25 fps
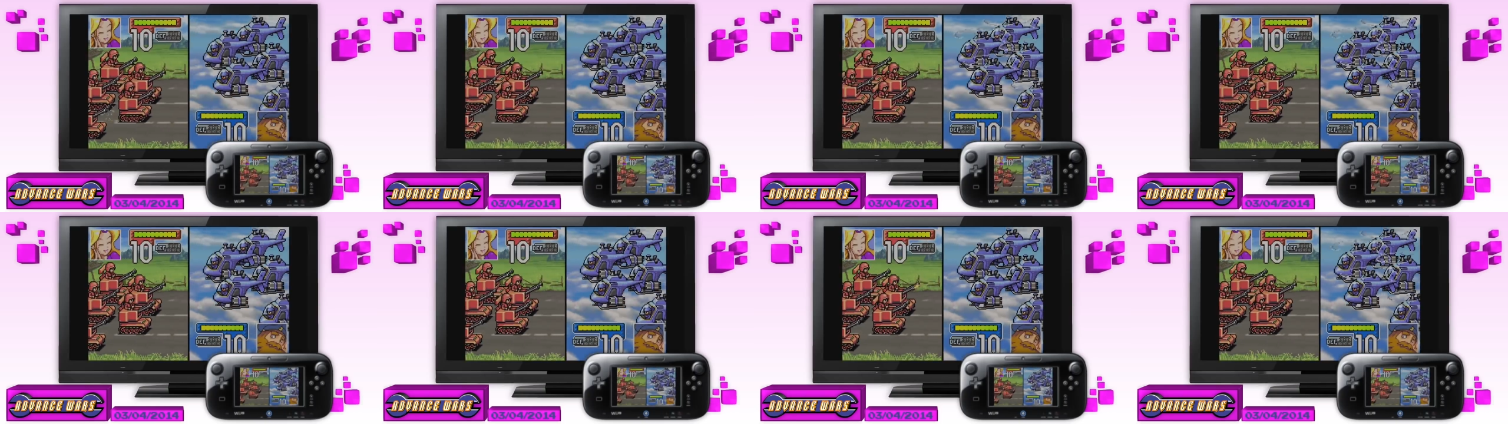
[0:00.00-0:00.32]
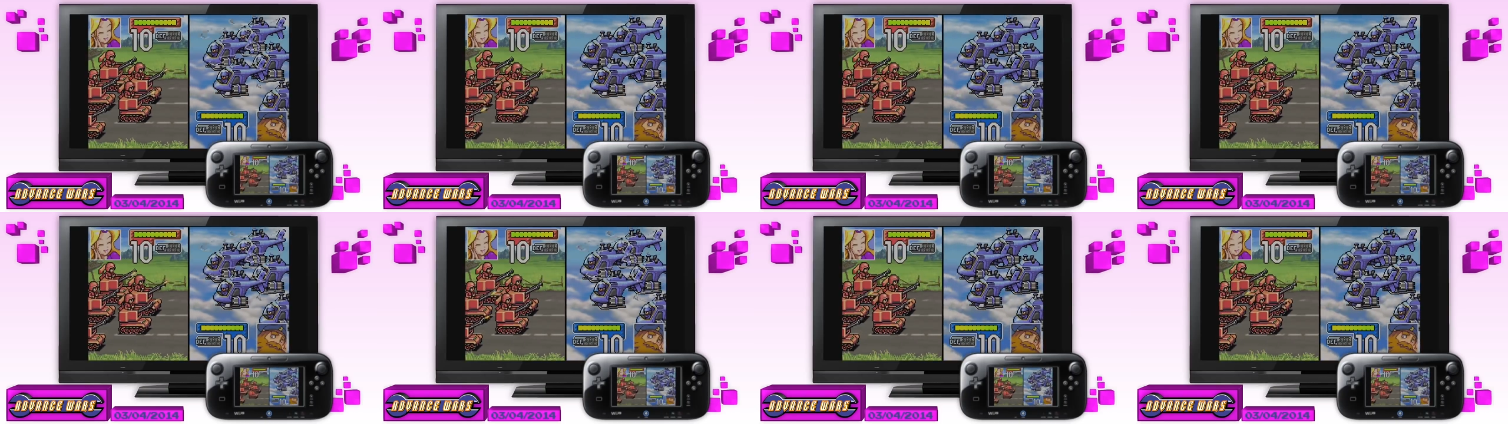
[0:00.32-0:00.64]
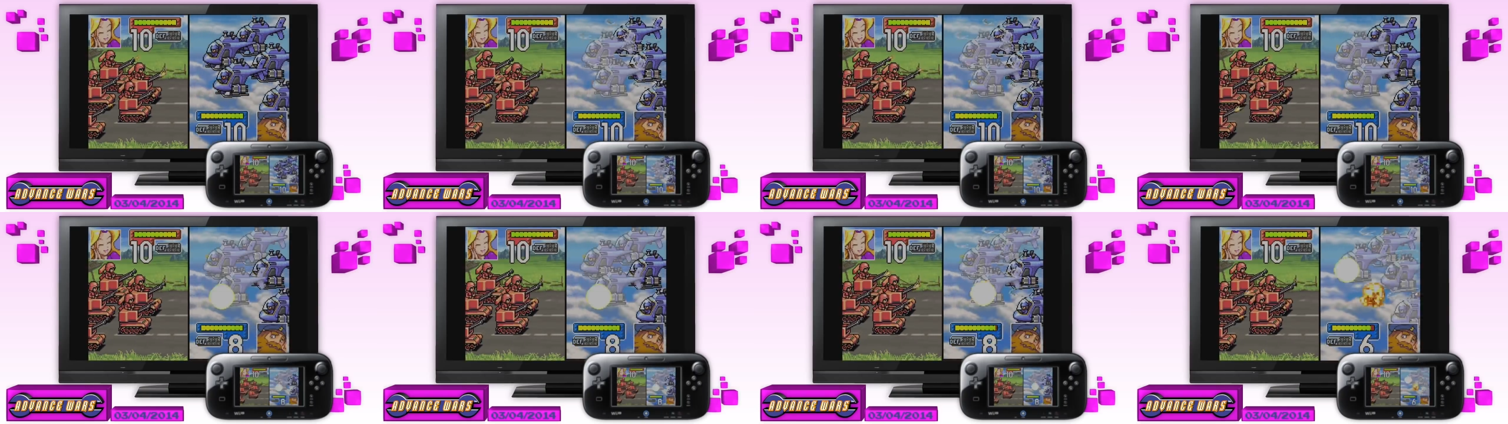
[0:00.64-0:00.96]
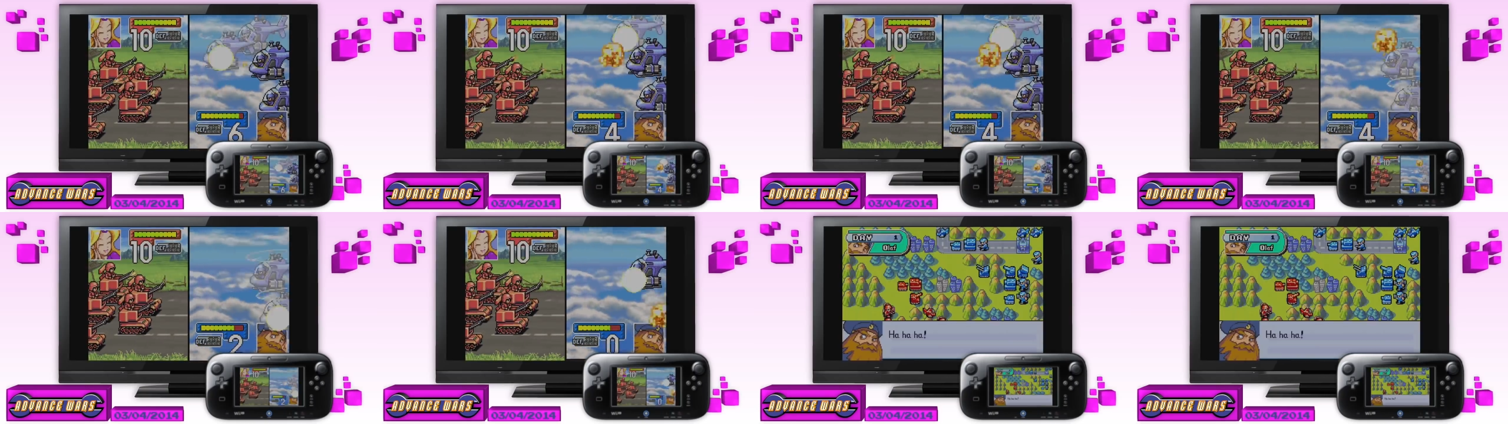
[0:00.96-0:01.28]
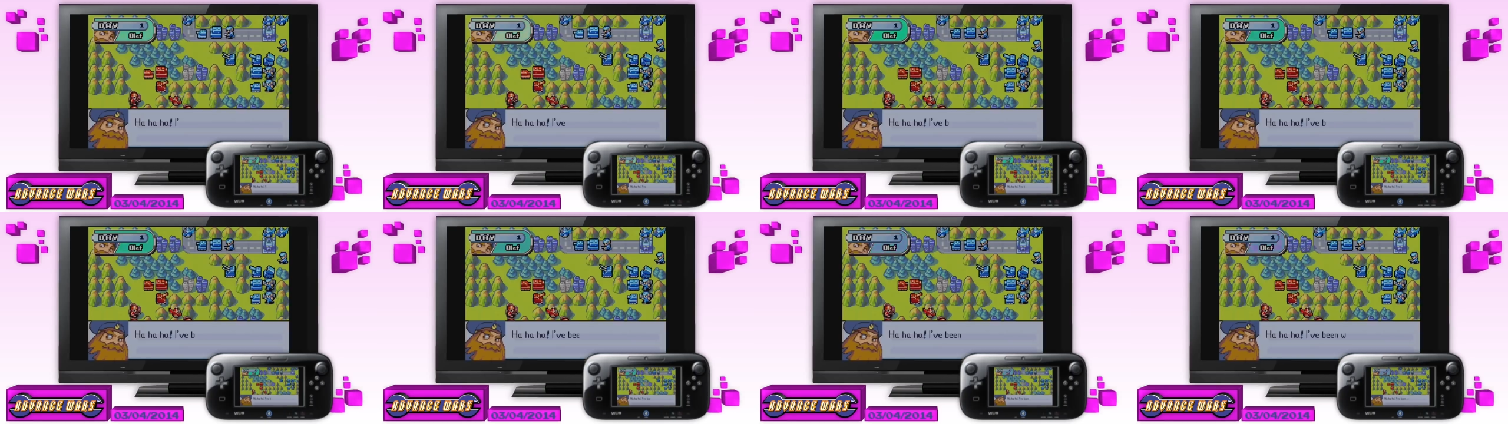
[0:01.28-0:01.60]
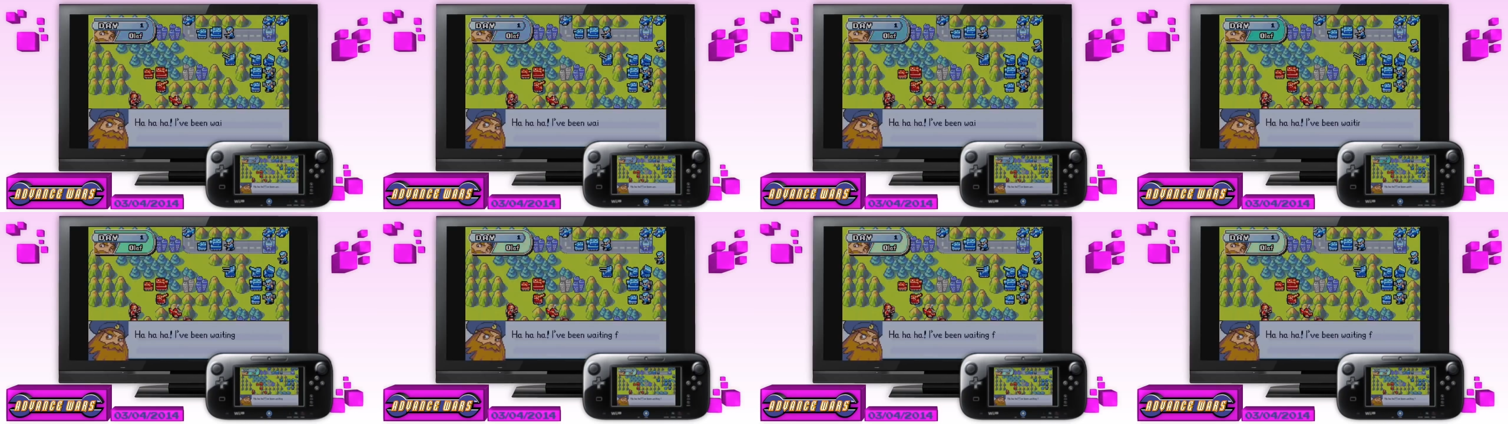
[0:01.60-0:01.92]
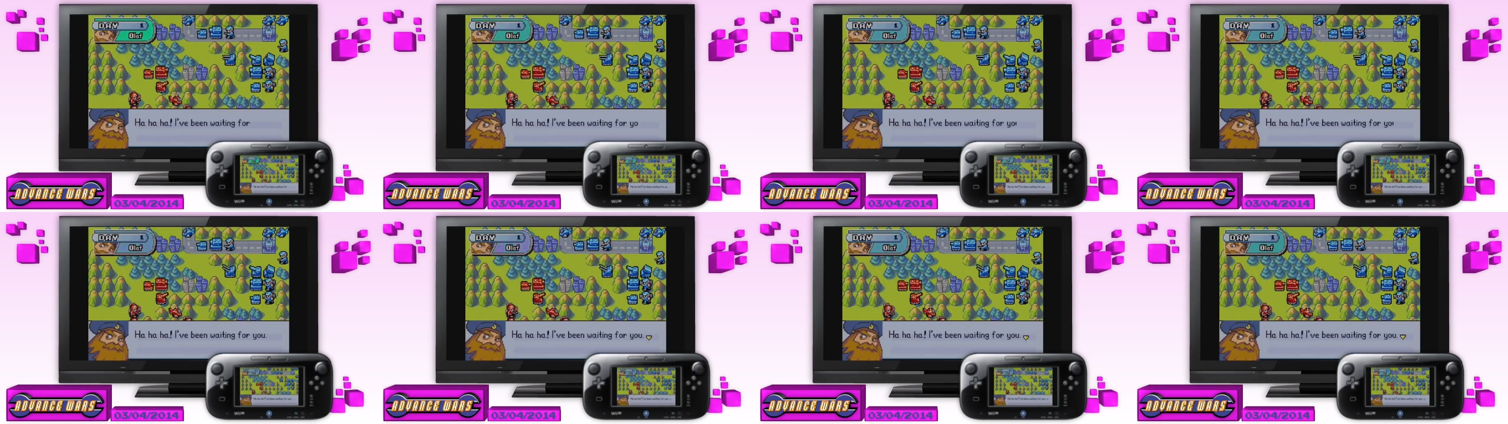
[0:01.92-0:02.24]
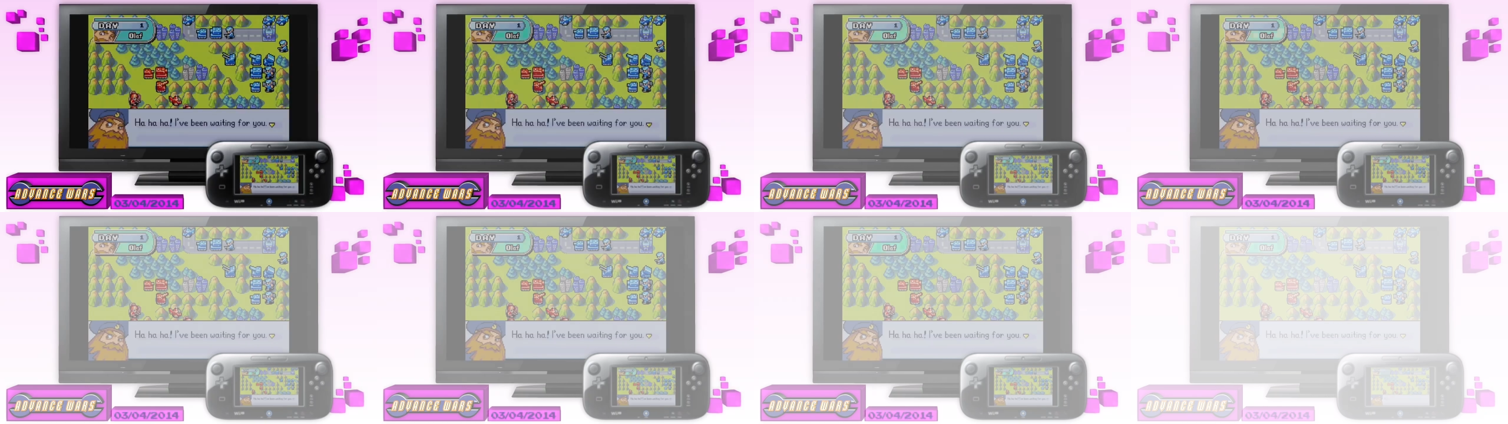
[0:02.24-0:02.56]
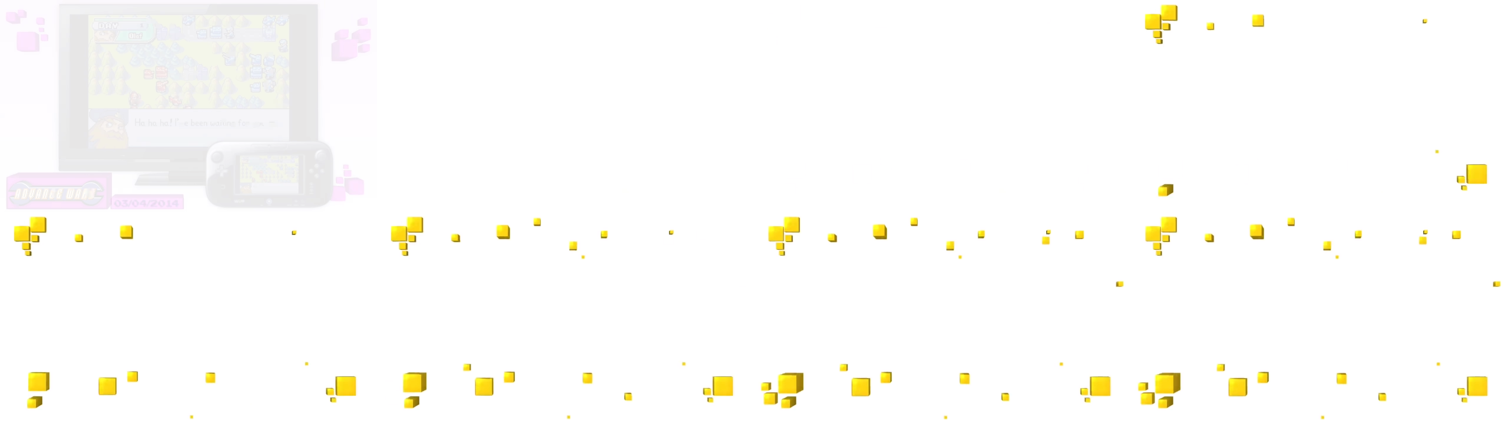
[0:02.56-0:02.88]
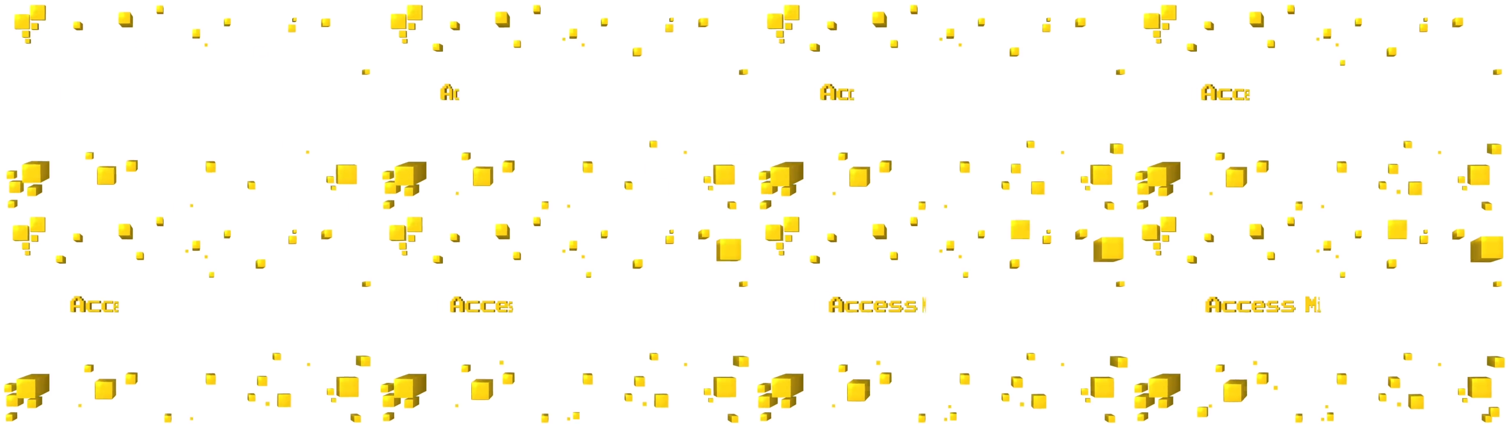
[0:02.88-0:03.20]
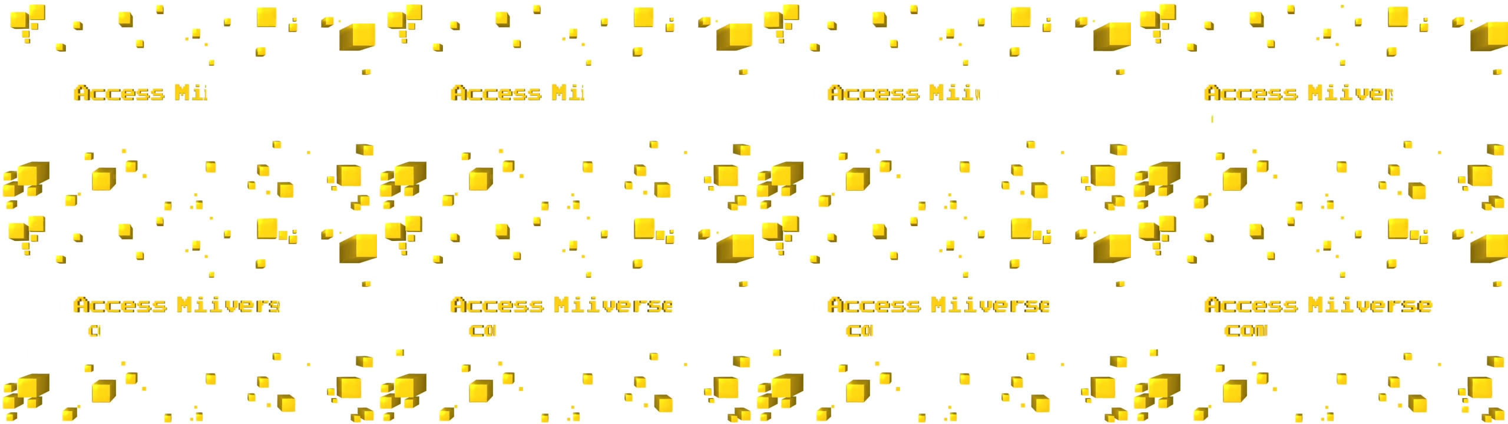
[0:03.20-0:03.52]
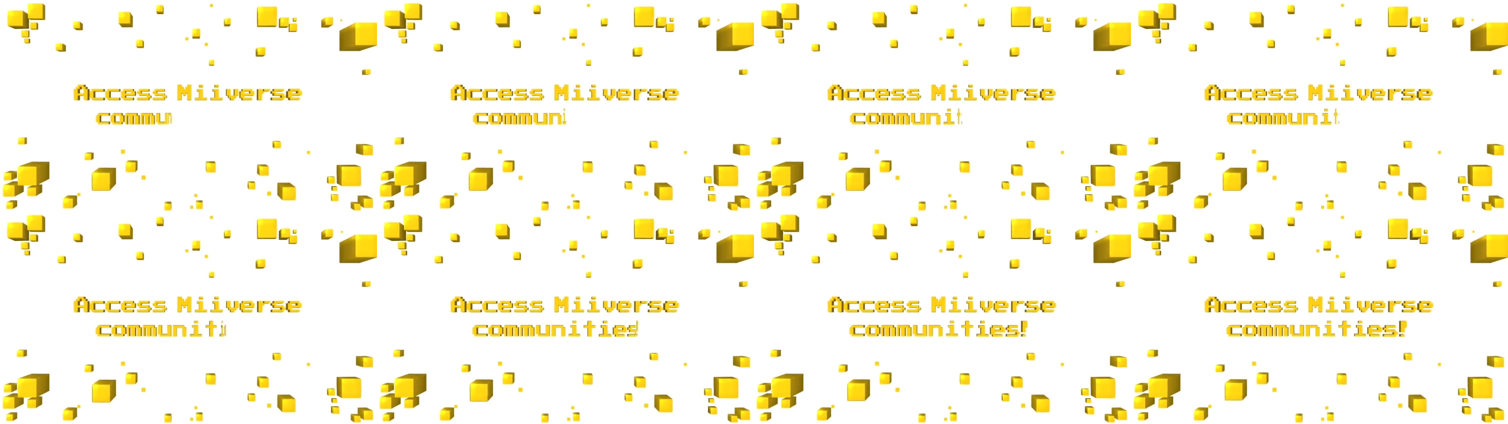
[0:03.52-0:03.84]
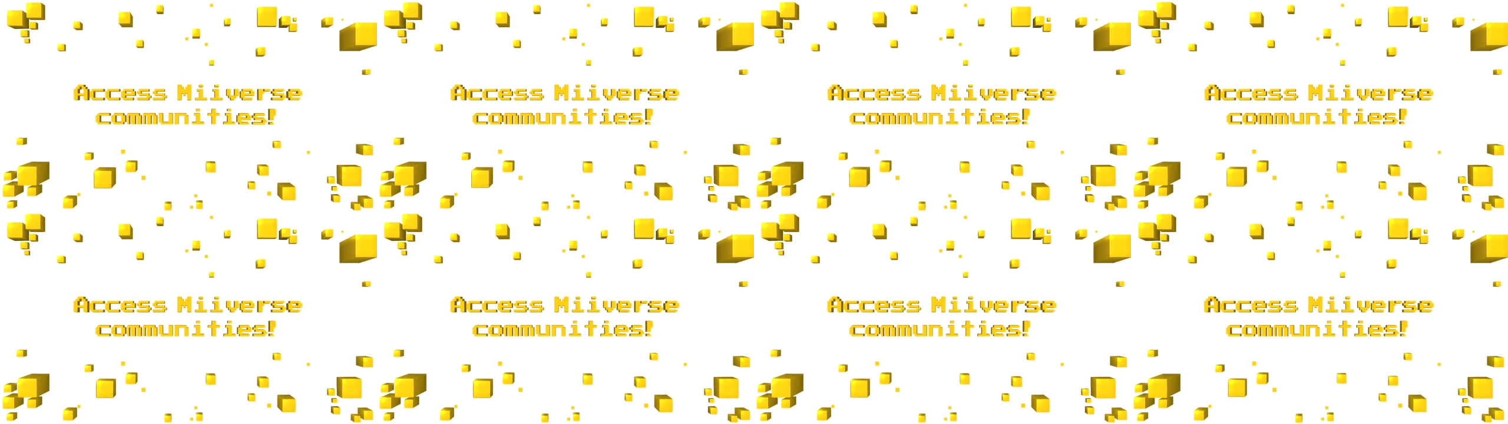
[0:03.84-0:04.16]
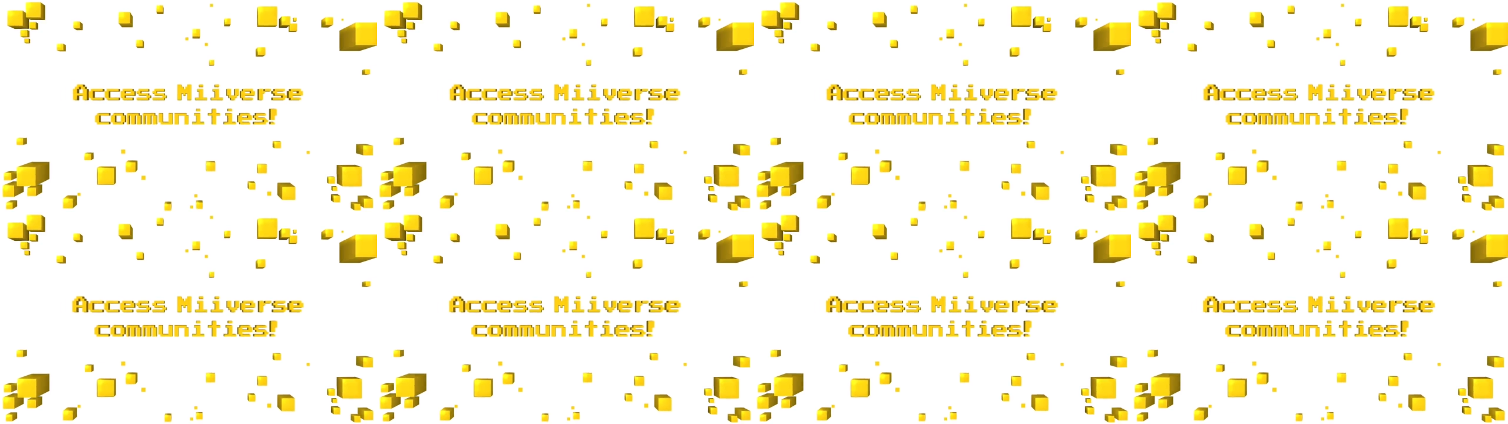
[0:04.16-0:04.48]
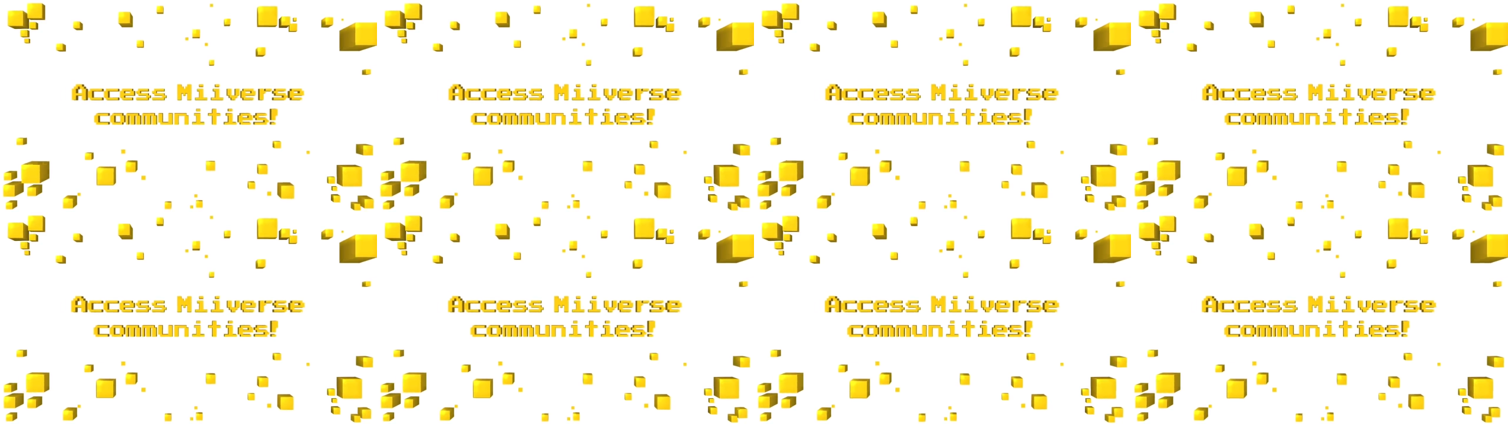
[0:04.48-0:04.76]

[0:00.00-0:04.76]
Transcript: No face is visible, so there are no lips to read.